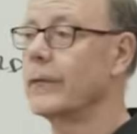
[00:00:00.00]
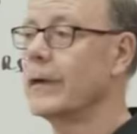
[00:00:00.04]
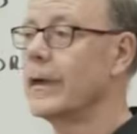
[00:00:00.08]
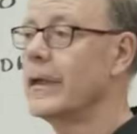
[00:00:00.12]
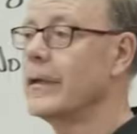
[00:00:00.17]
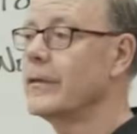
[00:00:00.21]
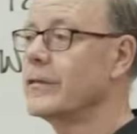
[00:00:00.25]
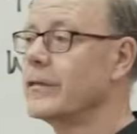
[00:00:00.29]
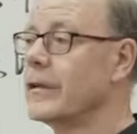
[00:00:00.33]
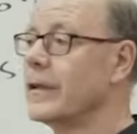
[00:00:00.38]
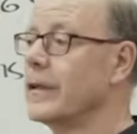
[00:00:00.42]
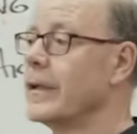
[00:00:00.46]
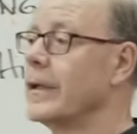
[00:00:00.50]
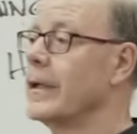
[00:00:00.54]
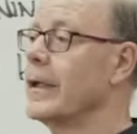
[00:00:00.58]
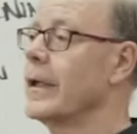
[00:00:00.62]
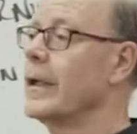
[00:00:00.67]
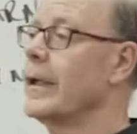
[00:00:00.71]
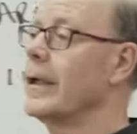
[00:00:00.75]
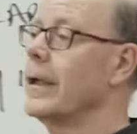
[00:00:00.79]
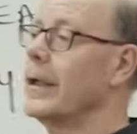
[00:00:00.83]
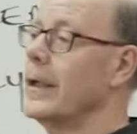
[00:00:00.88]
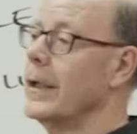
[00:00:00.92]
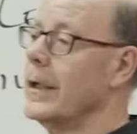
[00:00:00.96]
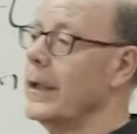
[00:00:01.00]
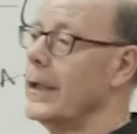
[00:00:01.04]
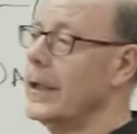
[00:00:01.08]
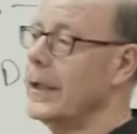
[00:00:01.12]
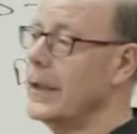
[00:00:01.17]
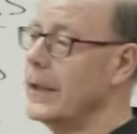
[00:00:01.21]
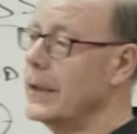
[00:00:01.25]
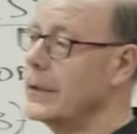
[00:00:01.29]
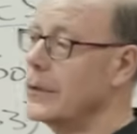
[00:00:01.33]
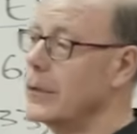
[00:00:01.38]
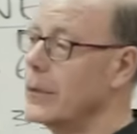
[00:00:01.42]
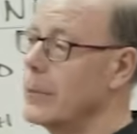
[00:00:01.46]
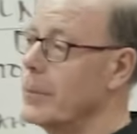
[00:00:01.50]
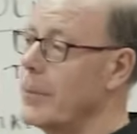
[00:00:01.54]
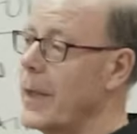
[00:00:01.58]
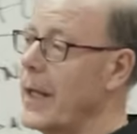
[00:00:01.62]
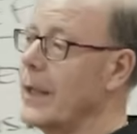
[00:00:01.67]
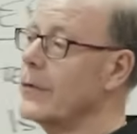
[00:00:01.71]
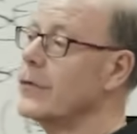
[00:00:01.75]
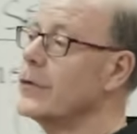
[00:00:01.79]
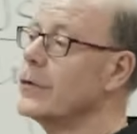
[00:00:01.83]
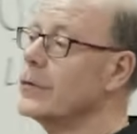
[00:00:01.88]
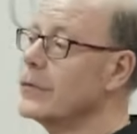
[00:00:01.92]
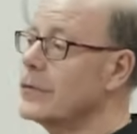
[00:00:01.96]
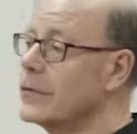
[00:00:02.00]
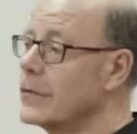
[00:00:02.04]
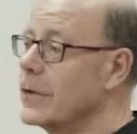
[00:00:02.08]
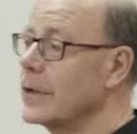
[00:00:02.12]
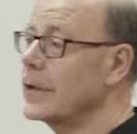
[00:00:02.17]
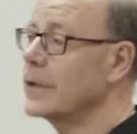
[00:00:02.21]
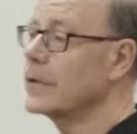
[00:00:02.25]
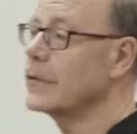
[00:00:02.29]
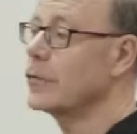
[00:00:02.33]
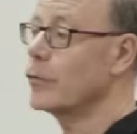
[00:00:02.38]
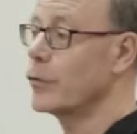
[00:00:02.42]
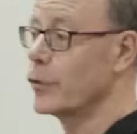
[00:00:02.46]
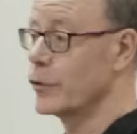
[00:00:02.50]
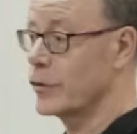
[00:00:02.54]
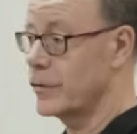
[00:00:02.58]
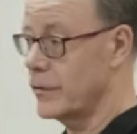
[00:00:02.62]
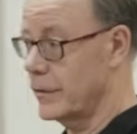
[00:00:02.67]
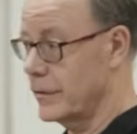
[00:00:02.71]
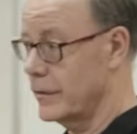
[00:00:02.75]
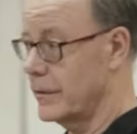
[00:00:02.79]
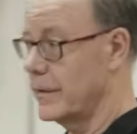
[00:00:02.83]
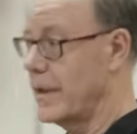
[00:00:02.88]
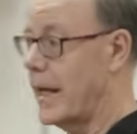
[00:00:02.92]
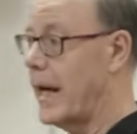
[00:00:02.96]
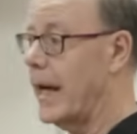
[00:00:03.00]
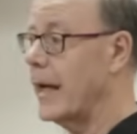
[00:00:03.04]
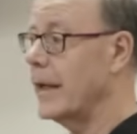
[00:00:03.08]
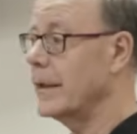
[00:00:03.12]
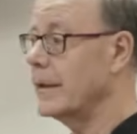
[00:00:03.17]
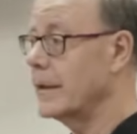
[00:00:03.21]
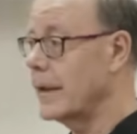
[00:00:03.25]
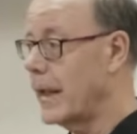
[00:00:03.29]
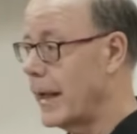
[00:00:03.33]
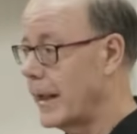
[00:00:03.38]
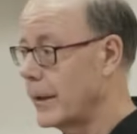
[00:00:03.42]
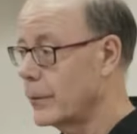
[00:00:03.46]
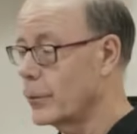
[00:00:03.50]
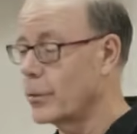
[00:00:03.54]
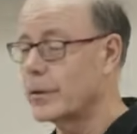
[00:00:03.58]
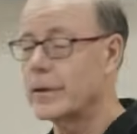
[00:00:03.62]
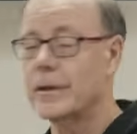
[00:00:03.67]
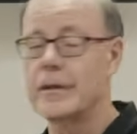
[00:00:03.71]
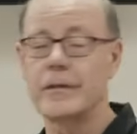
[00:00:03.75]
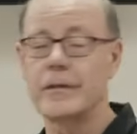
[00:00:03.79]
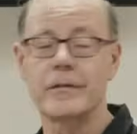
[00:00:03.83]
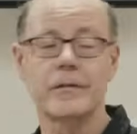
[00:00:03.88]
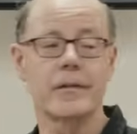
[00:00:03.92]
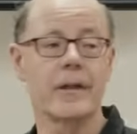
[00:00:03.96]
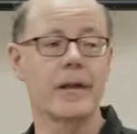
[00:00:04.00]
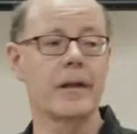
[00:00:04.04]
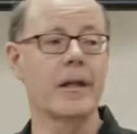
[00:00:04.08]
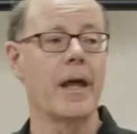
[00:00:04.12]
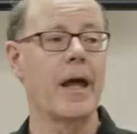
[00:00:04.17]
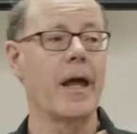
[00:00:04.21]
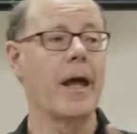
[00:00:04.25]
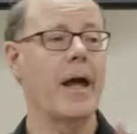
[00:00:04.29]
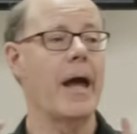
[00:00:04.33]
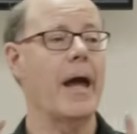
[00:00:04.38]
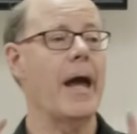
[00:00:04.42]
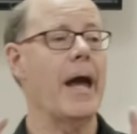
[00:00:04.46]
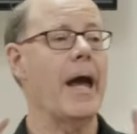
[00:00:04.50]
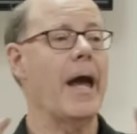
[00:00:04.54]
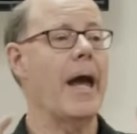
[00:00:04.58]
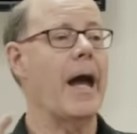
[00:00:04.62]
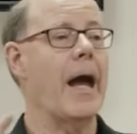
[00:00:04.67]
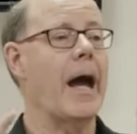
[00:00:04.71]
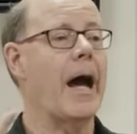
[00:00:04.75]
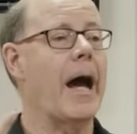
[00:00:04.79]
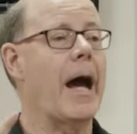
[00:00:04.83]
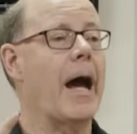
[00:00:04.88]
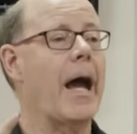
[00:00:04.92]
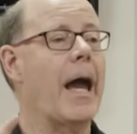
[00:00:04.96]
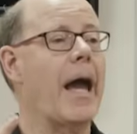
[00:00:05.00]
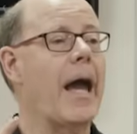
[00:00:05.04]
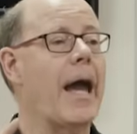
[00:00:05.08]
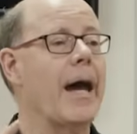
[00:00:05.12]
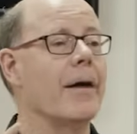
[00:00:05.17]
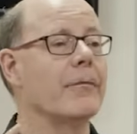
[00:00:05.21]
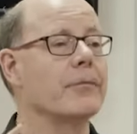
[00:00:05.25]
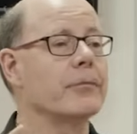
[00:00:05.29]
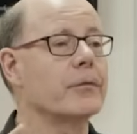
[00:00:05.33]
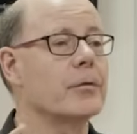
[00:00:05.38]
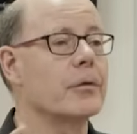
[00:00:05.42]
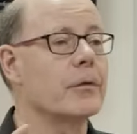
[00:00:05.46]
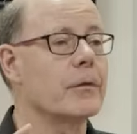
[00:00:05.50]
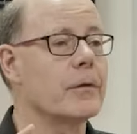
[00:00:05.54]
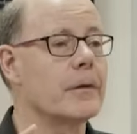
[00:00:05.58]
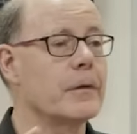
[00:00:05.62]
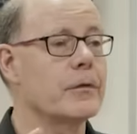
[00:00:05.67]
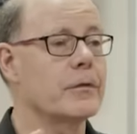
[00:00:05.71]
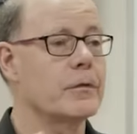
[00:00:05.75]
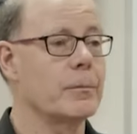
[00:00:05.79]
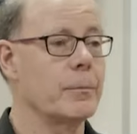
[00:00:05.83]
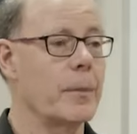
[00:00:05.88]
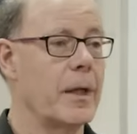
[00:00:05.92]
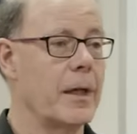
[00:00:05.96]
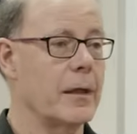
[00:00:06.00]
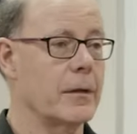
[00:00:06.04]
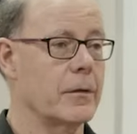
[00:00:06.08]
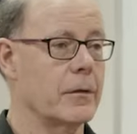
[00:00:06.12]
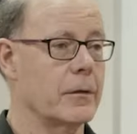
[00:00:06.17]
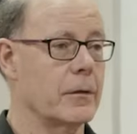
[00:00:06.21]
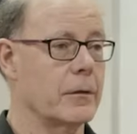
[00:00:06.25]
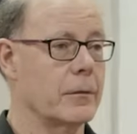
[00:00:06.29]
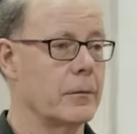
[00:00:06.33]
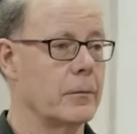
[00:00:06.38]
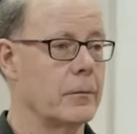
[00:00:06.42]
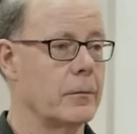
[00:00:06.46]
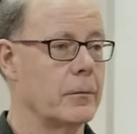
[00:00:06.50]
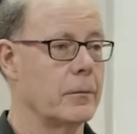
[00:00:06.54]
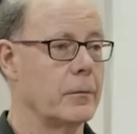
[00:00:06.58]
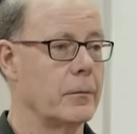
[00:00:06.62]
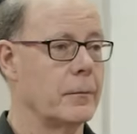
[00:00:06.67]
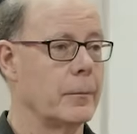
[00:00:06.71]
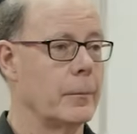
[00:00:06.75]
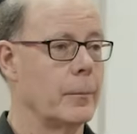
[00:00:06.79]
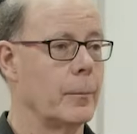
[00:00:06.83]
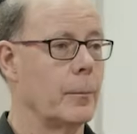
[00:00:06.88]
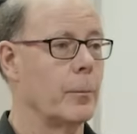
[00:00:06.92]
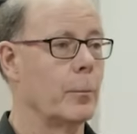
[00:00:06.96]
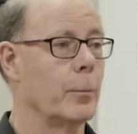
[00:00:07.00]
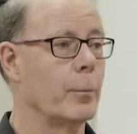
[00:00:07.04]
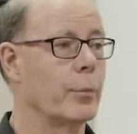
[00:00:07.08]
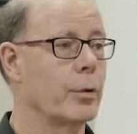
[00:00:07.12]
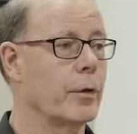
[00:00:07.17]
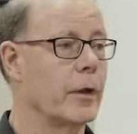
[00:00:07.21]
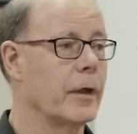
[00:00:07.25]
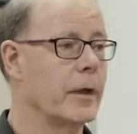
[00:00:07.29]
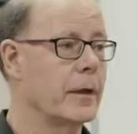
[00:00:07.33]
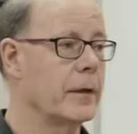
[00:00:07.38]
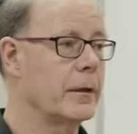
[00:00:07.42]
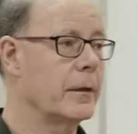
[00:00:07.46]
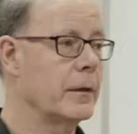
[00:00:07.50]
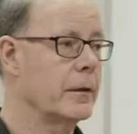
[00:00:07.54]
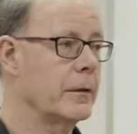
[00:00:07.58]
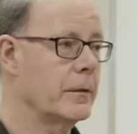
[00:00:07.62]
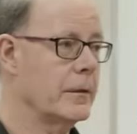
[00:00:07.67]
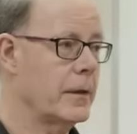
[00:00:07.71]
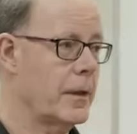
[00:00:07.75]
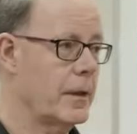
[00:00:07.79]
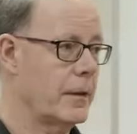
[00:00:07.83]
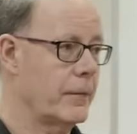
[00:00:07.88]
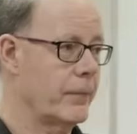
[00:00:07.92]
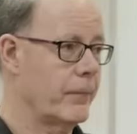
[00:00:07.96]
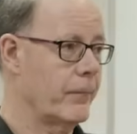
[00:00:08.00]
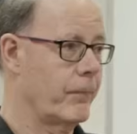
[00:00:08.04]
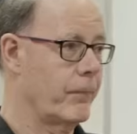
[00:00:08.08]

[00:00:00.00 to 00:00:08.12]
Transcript: He said in Matthew 6, verses 9 onward, he said, "After this manner pray ye."